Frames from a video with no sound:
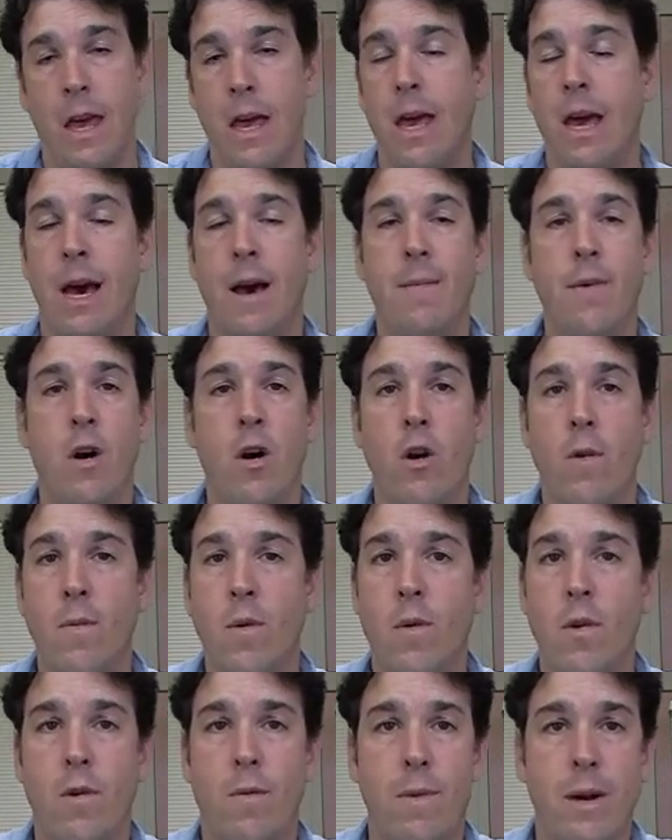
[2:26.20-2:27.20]
I'm a
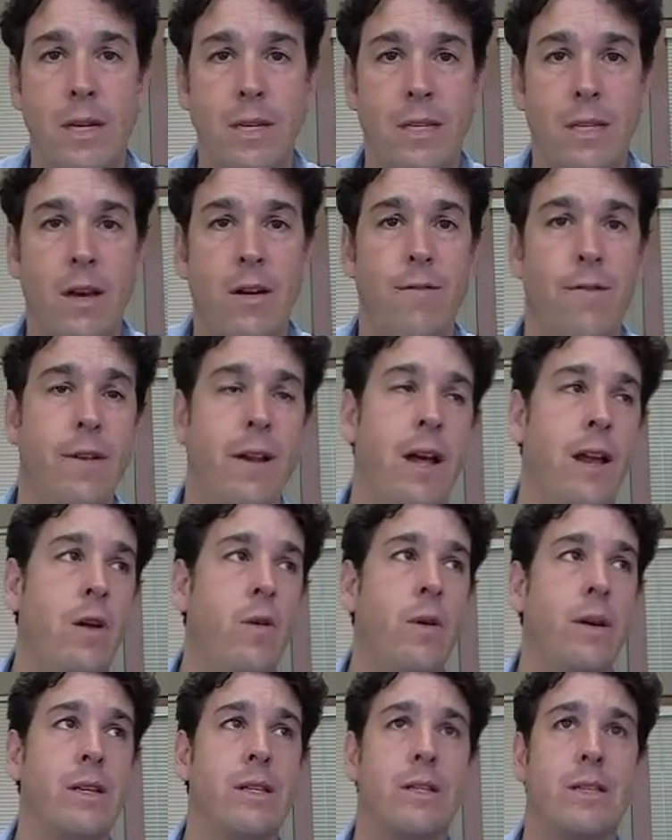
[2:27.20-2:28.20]
homeowner myself, and I
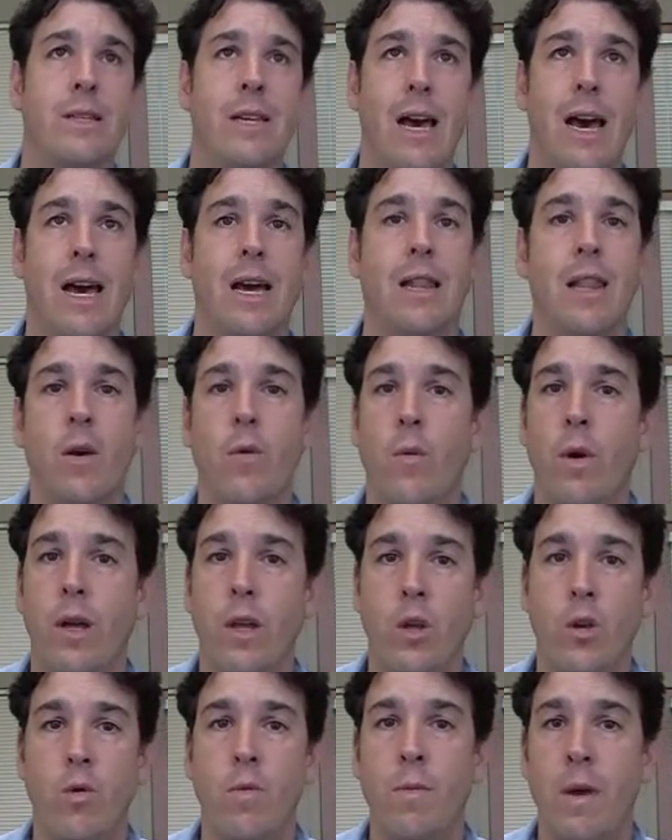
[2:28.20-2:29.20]
know exactly
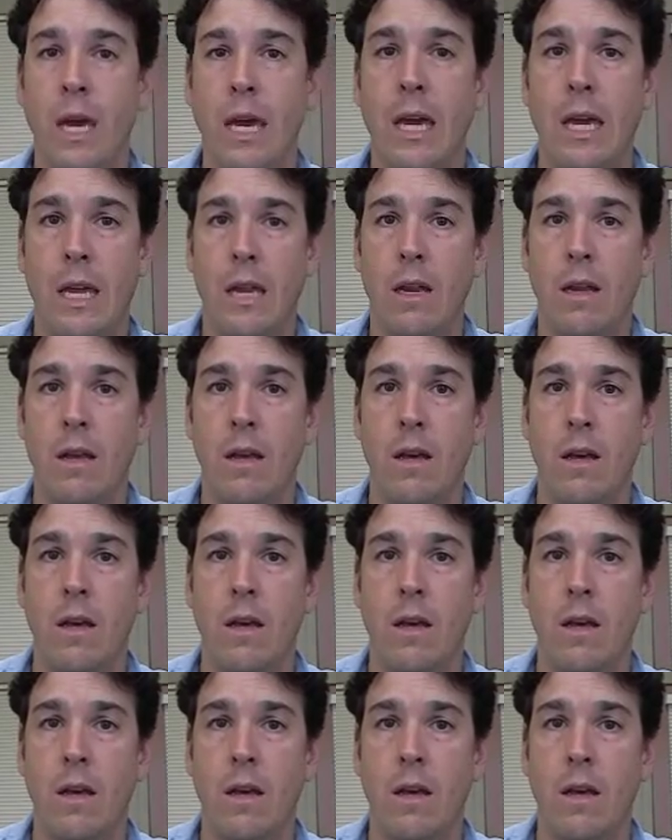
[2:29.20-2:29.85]
what you mean.